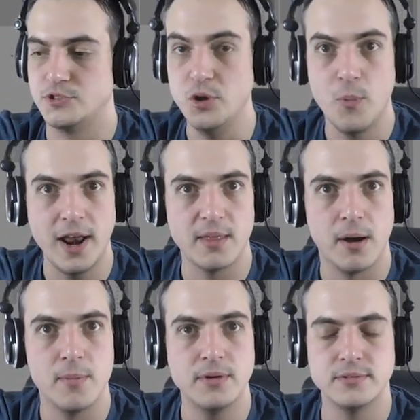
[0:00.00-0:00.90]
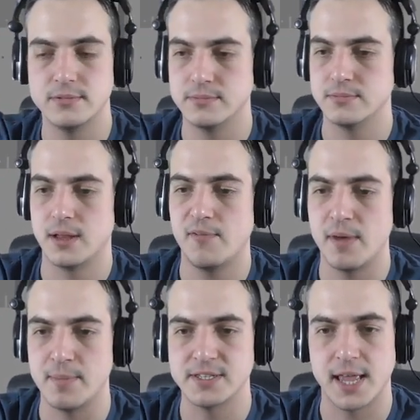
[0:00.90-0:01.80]
Doing well at the moment. Haven't
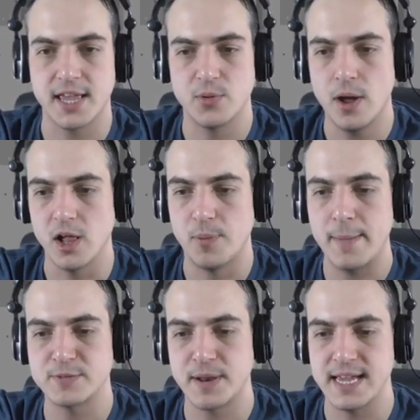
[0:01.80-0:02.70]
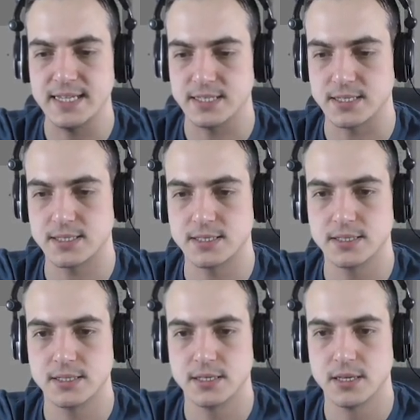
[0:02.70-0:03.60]
made a mistake in a while. Papers, please!
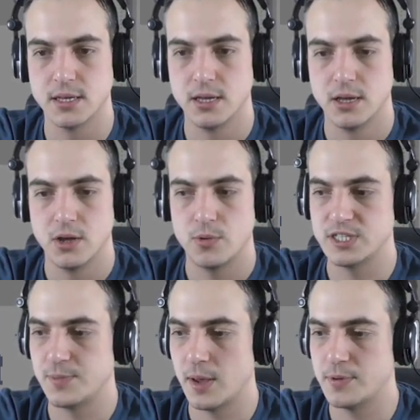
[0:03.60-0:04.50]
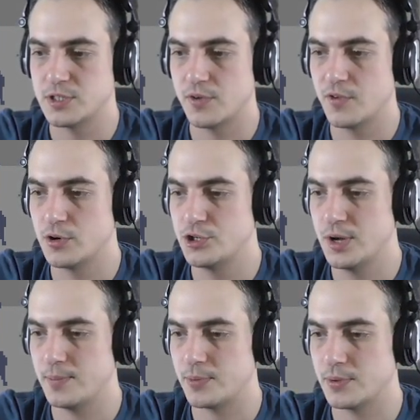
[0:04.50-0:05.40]
What is the purpose of your
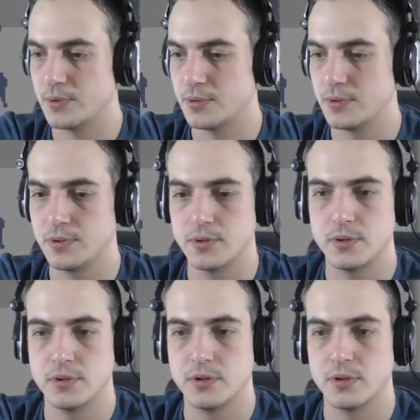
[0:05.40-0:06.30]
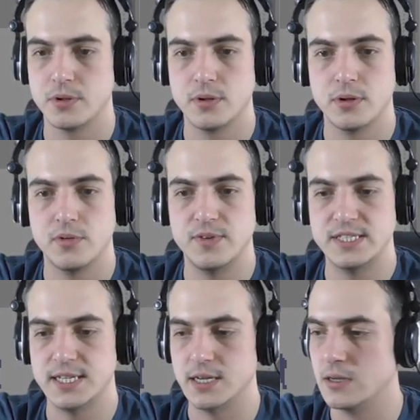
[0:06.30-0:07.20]
trip?
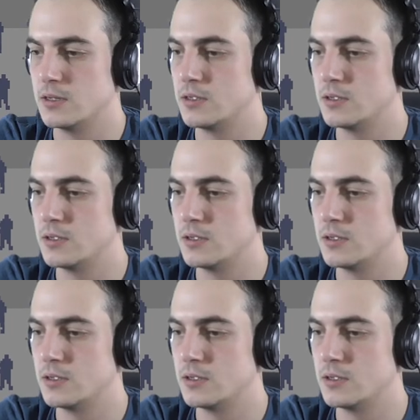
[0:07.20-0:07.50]
Visiting.